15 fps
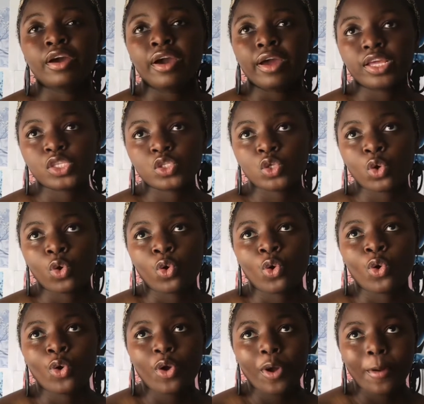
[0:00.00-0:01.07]
So
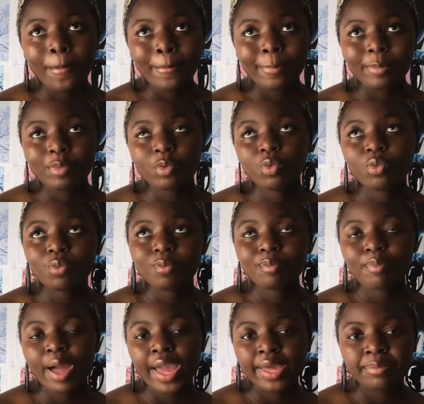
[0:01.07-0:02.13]

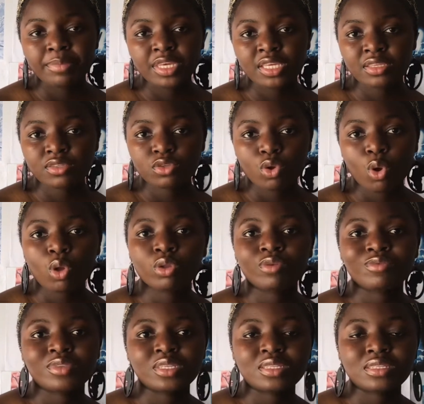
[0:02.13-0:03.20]
my biggest goal of
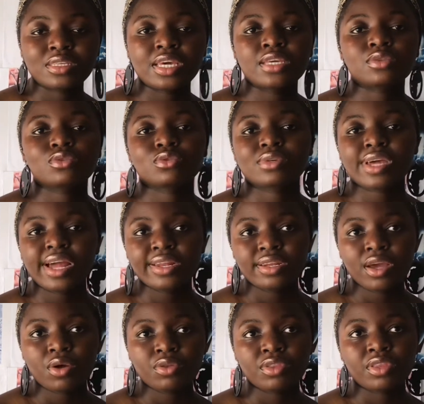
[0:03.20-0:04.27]
this year is to cut
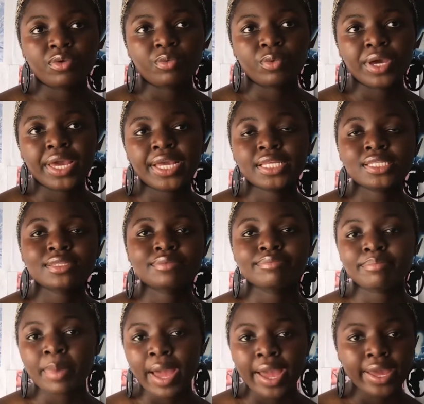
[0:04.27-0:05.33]
down the weight,
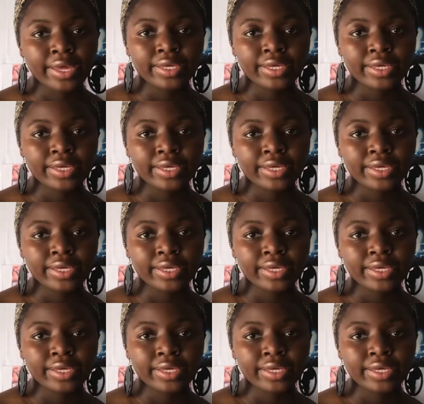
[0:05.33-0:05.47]
my